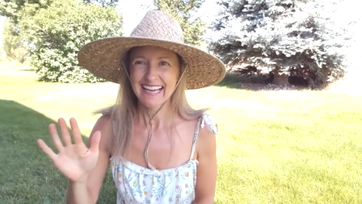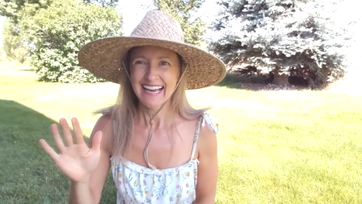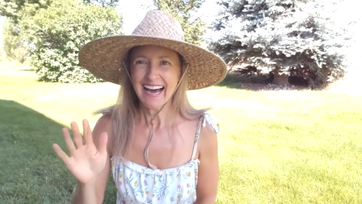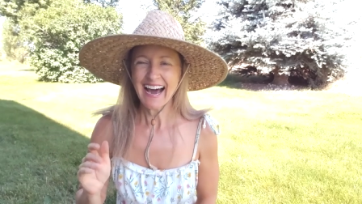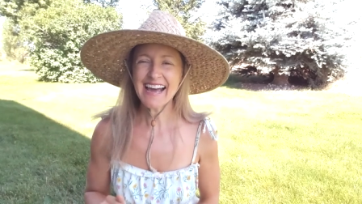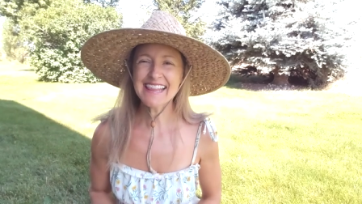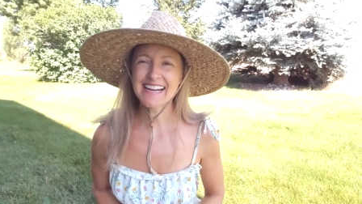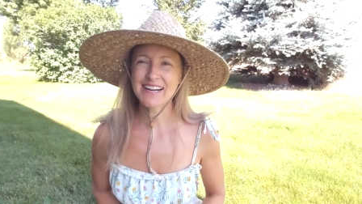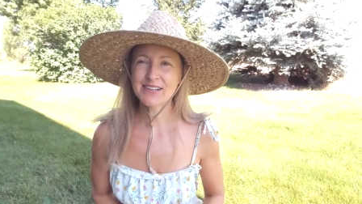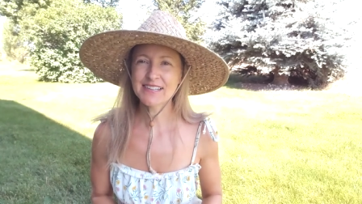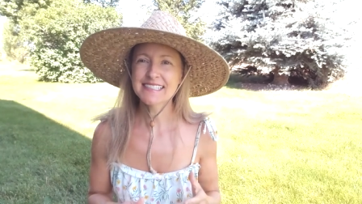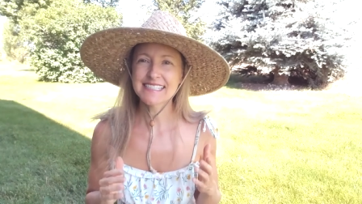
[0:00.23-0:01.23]
Hi
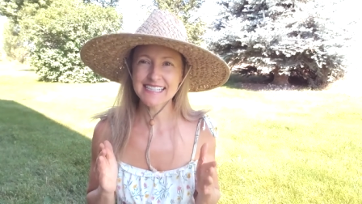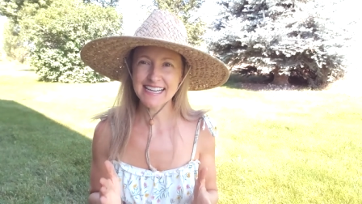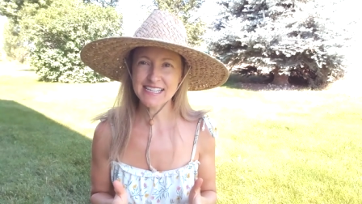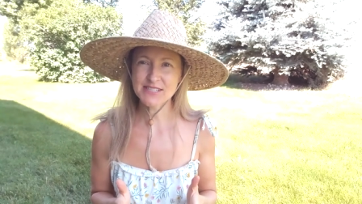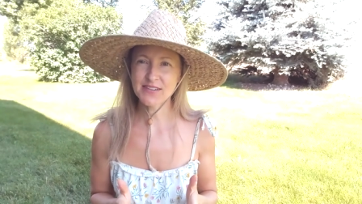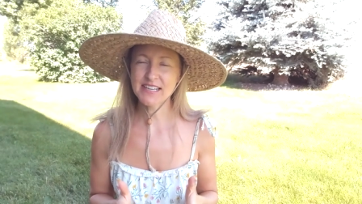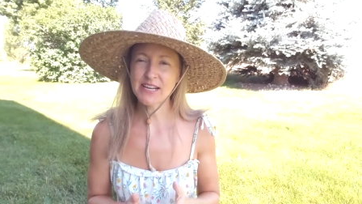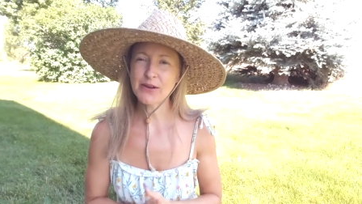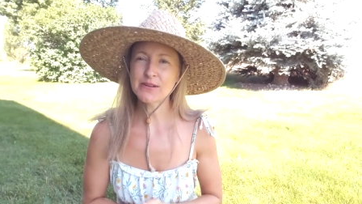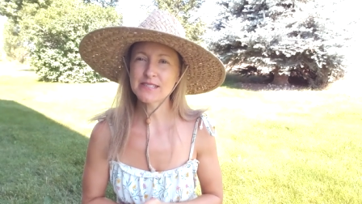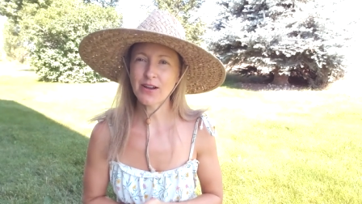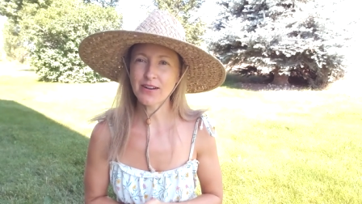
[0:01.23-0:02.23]
there! Today's video
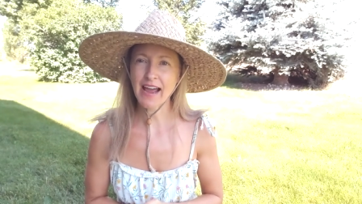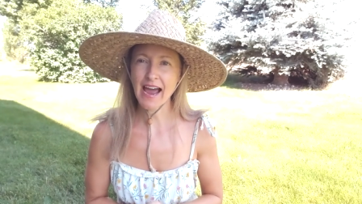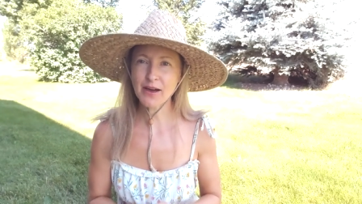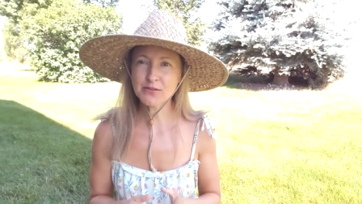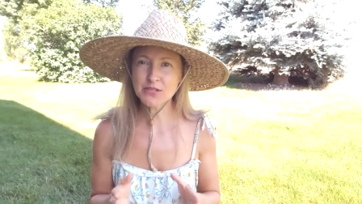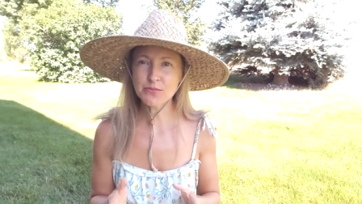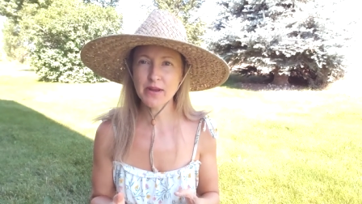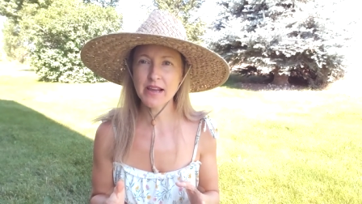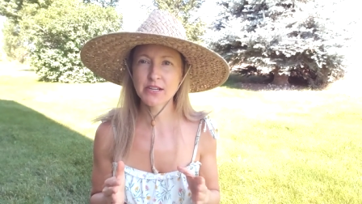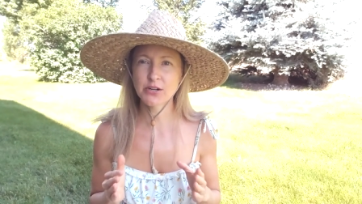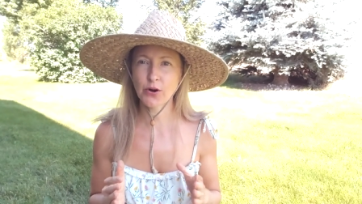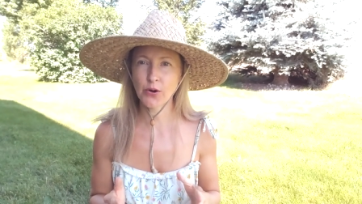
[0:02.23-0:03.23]
is on how to
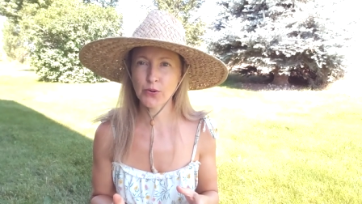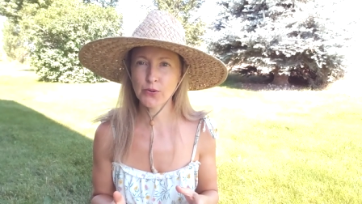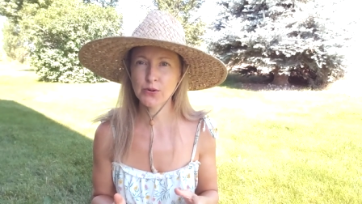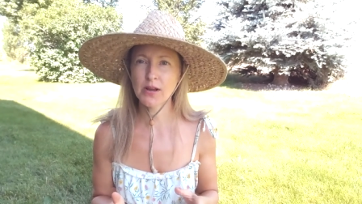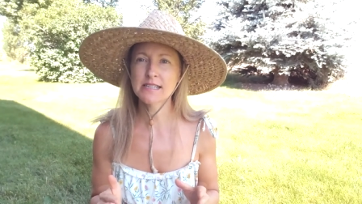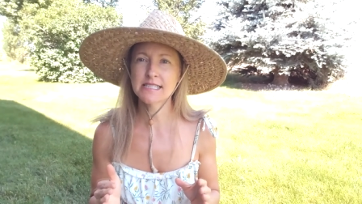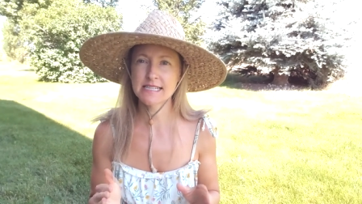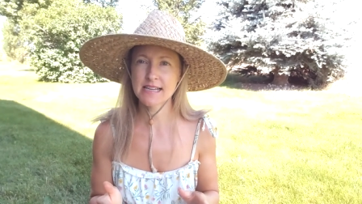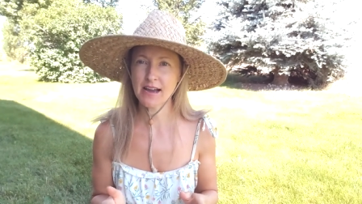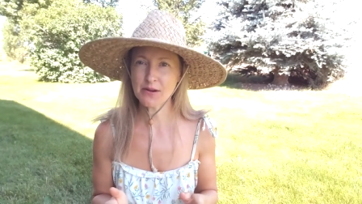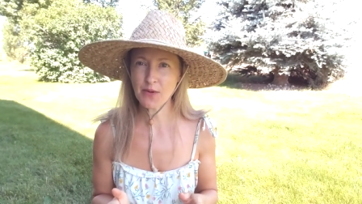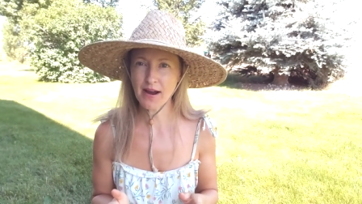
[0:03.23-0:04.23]
make your own
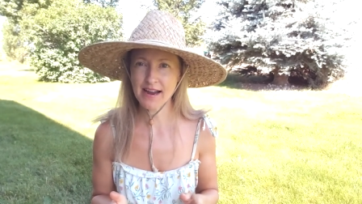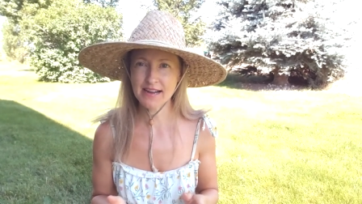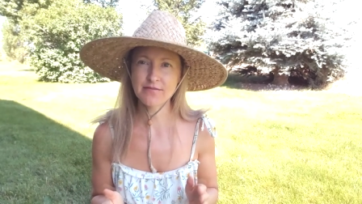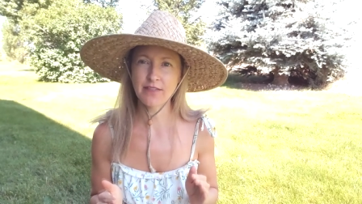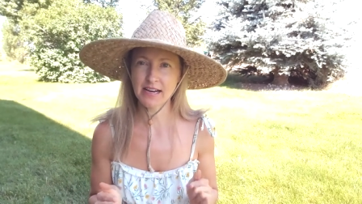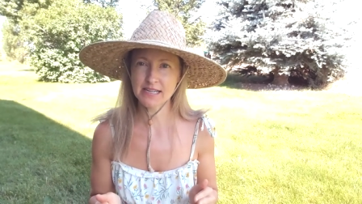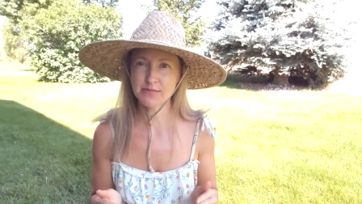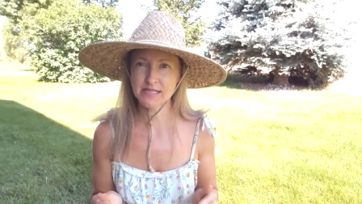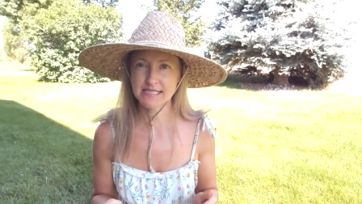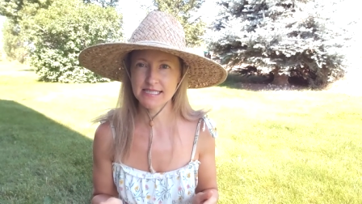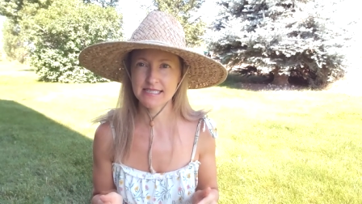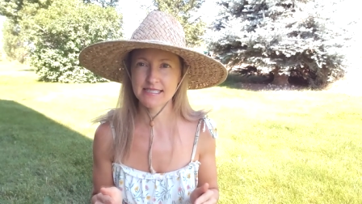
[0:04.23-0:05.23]
DIY vitamin
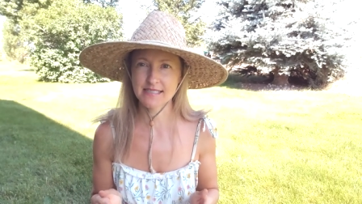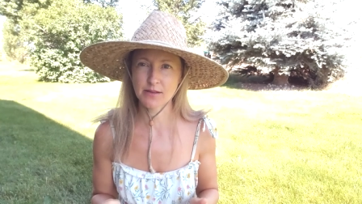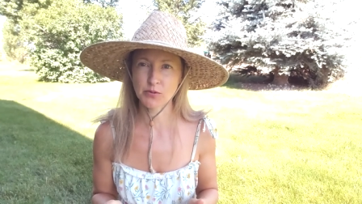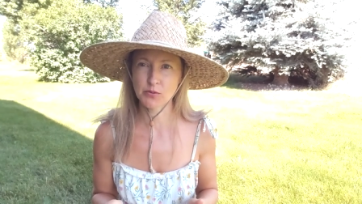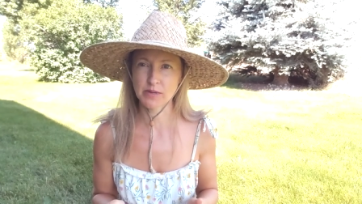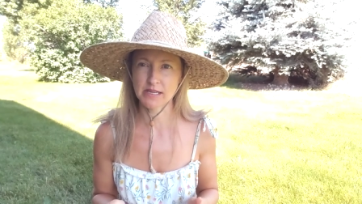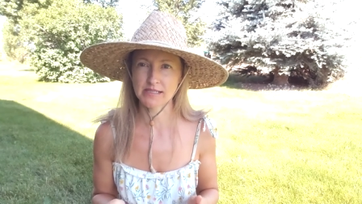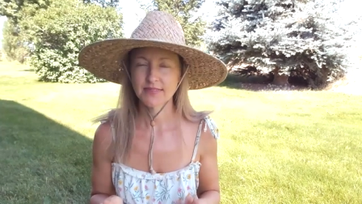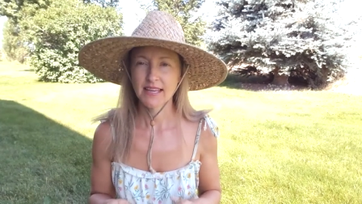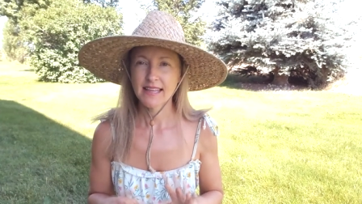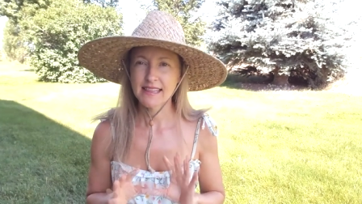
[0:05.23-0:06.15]
D supplement.